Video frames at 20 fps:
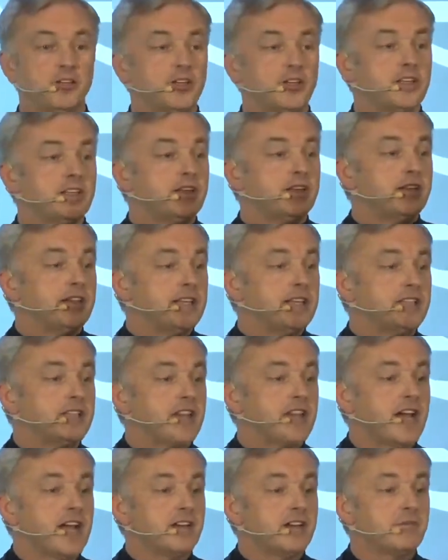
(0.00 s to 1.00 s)
these
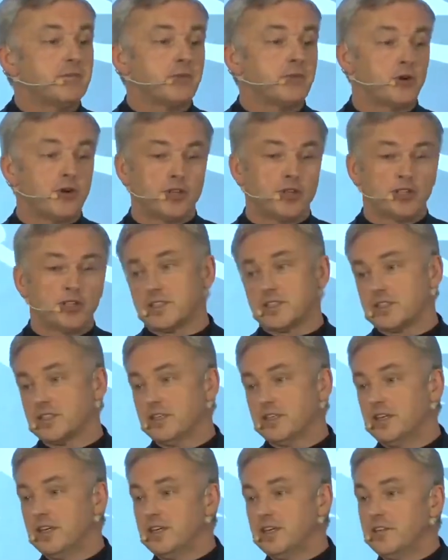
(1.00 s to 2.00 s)
kind of reviews
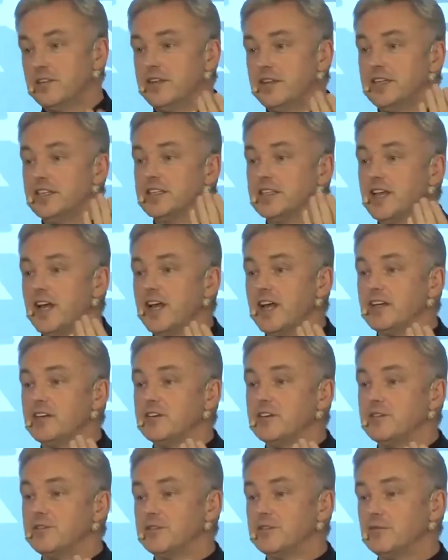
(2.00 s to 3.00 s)
had been
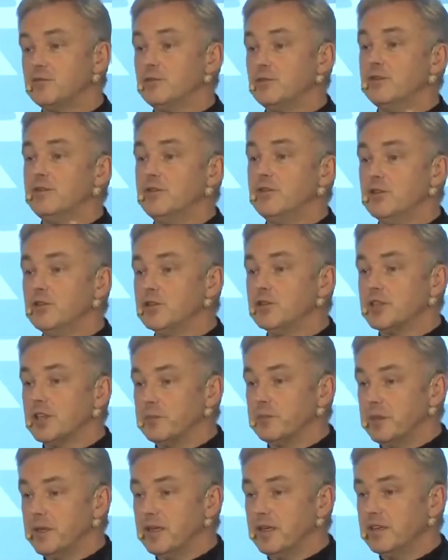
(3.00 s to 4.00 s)
read, and these
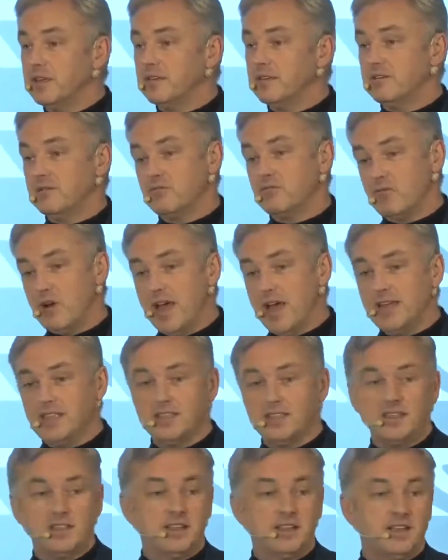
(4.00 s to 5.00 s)
kind of videos had been
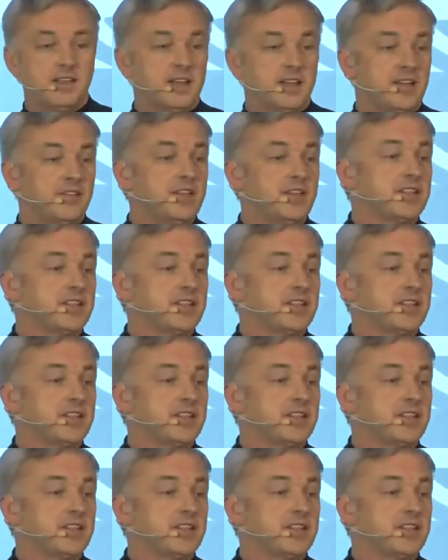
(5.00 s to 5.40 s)
watched.